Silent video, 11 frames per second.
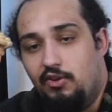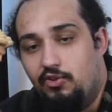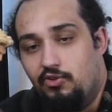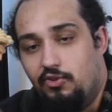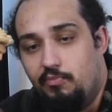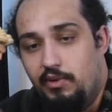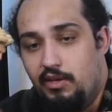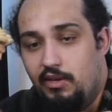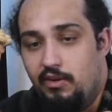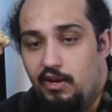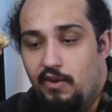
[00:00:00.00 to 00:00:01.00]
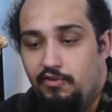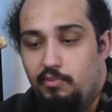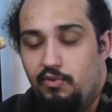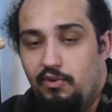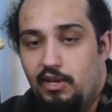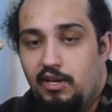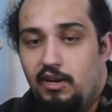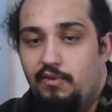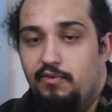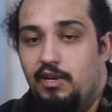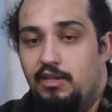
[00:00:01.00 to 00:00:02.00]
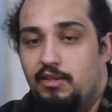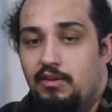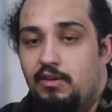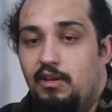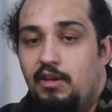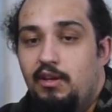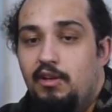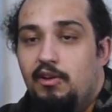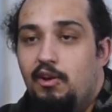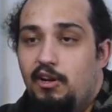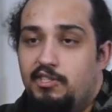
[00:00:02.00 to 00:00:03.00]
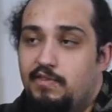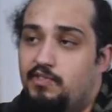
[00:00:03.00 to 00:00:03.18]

you have to be really careful. Like, the claws of